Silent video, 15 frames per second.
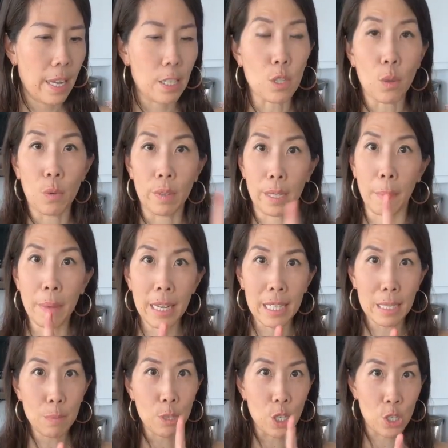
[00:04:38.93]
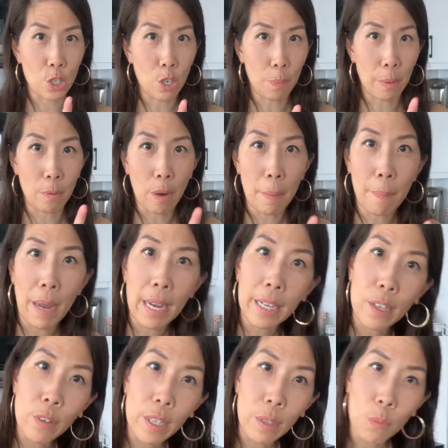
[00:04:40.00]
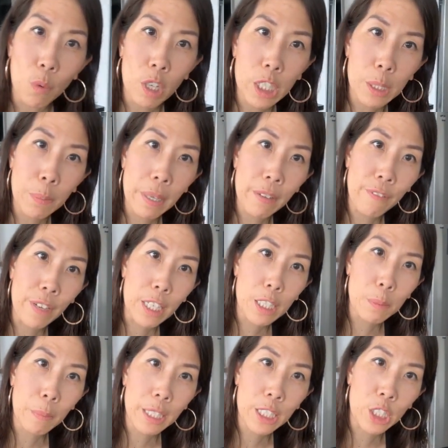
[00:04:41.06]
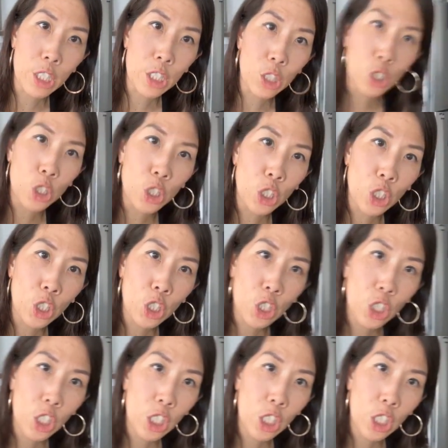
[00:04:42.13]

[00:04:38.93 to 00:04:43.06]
So let me get some ginger. I'll be right back. You can watch me fetch my ginger.